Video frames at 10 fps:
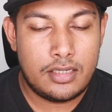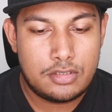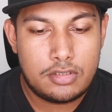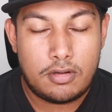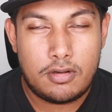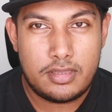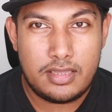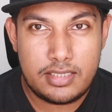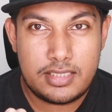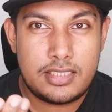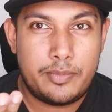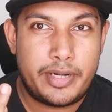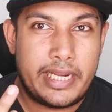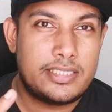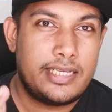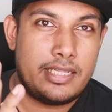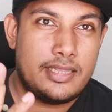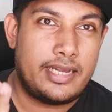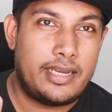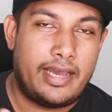so this is a
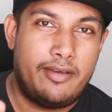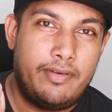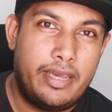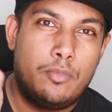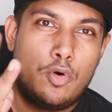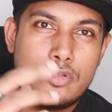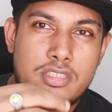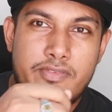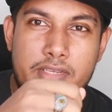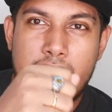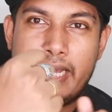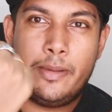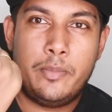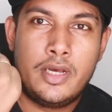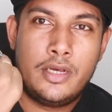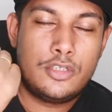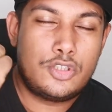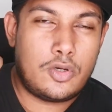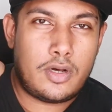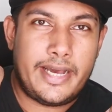bracelet that I wear most of the time
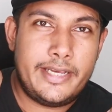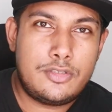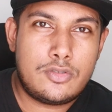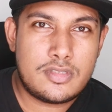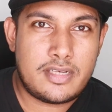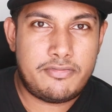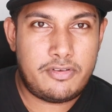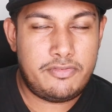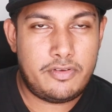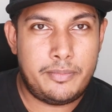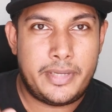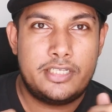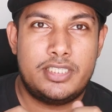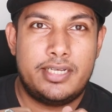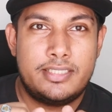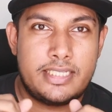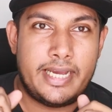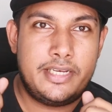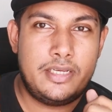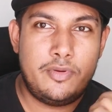so I used to suffer from major
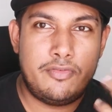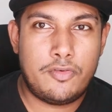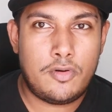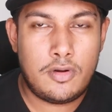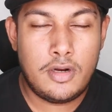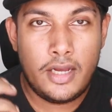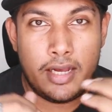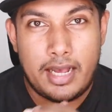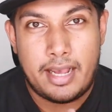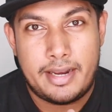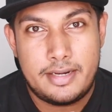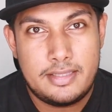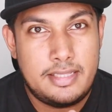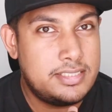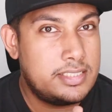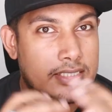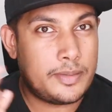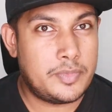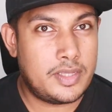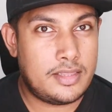anxiety before and this is
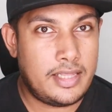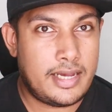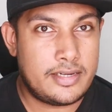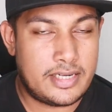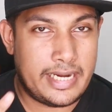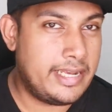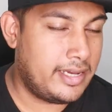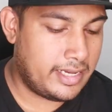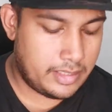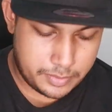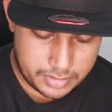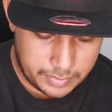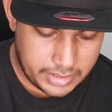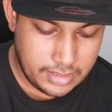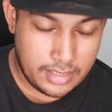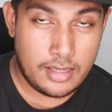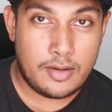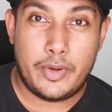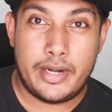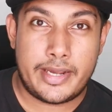something that really helps me
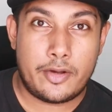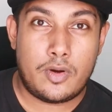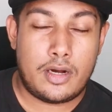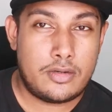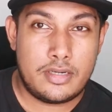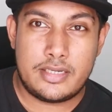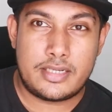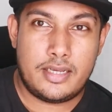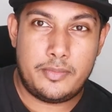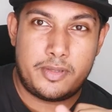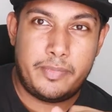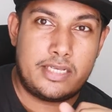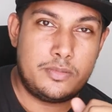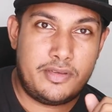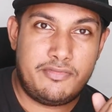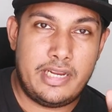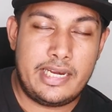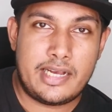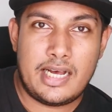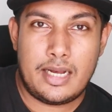when I go out it uh, makes me
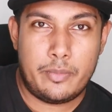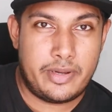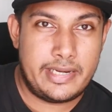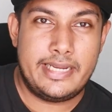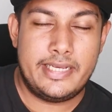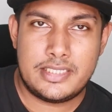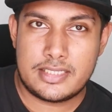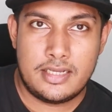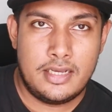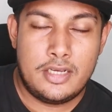feel calm at least